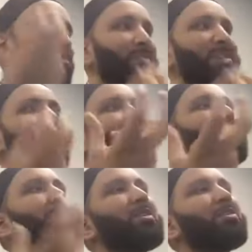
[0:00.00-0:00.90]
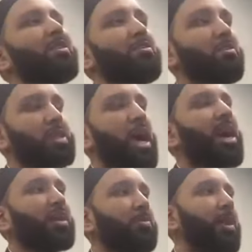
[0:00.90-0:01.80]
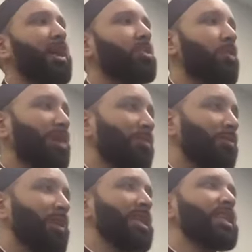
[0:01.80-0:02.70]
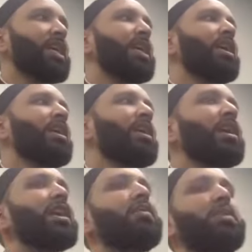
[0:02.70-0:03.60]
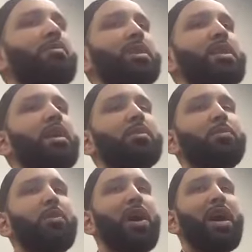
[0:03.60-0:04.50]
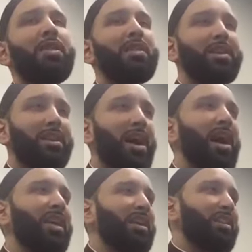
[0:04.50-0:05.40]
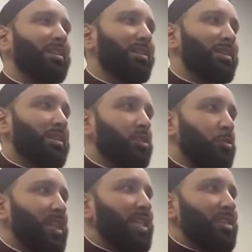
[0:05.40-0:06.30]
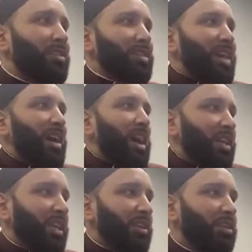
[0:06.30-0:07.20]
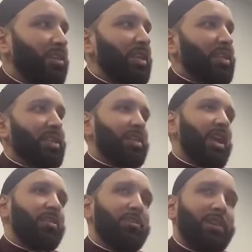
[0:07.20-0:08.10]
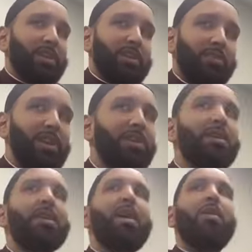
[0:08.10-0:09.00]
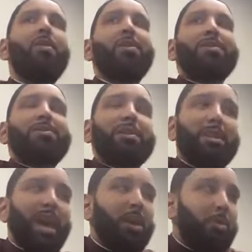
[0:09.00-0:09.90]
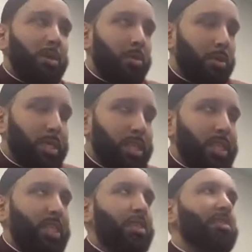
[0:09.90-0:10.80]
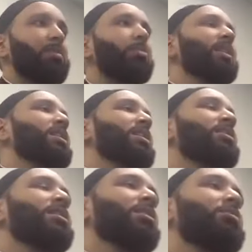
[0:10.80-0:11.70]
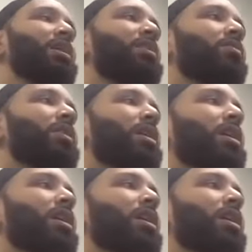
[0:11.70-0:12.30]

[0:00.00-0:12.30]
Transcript: one of the lamps under the throne, to occupy its rightful place. Even when Sa'ad ibn Mu'adh died, there is a squeeze, there is a hugging. There, it's, it's either very severe or it's very light when a person is initially placed into their grave.